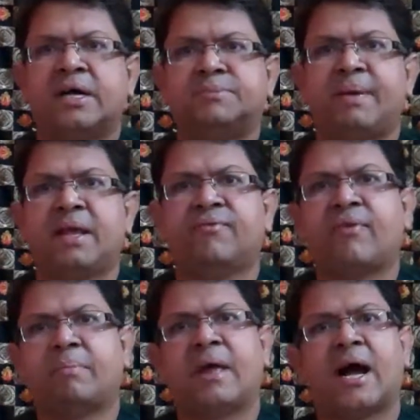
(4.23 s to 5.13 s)
speaking
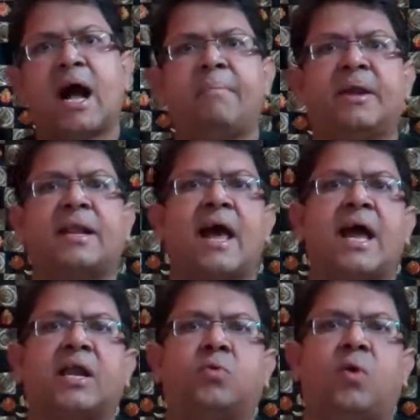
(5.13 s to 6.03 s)
from the Agapeta
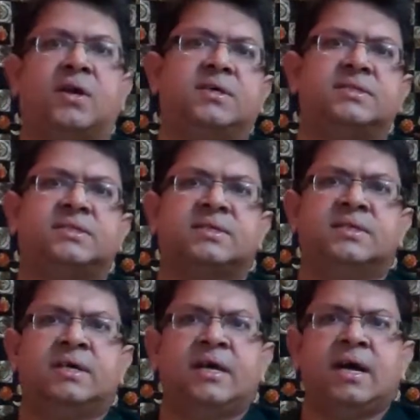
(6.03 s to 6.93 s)
headquarters,
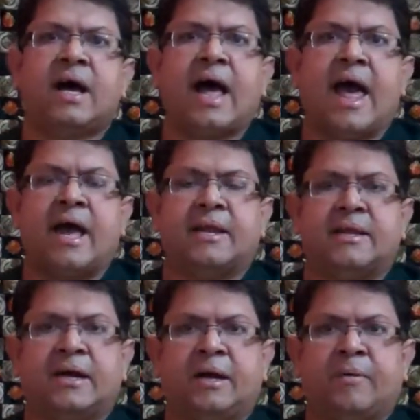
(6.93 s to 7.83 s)
and
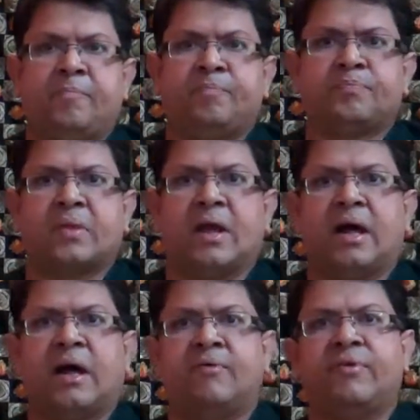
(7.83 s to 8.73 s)

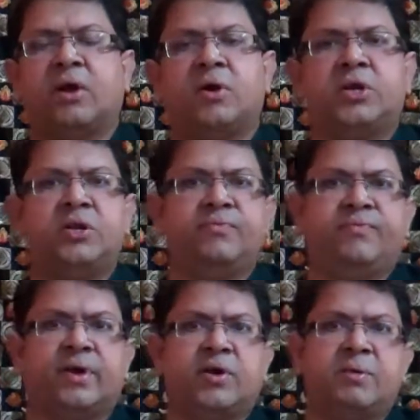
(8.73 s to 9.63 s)
we're going
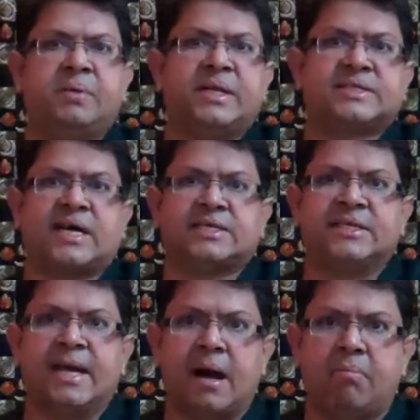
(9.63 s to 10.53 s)
to be
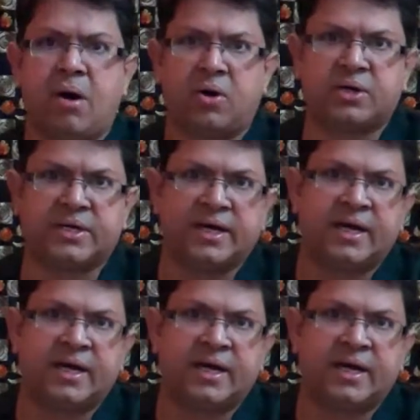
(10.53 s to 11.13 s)
discussing about